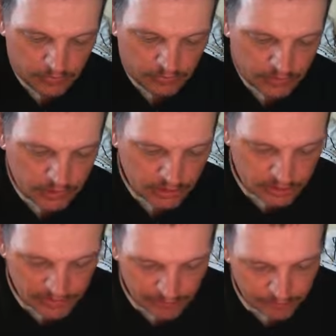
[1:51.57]
So yeah,
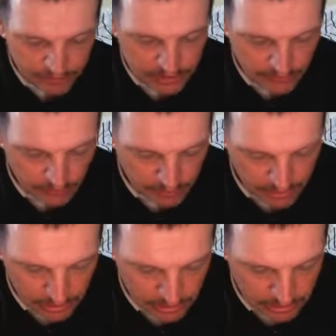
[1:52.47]
there's about 3 different
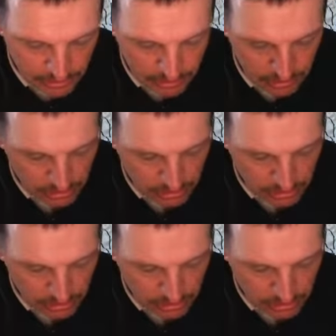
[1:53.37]
pinks.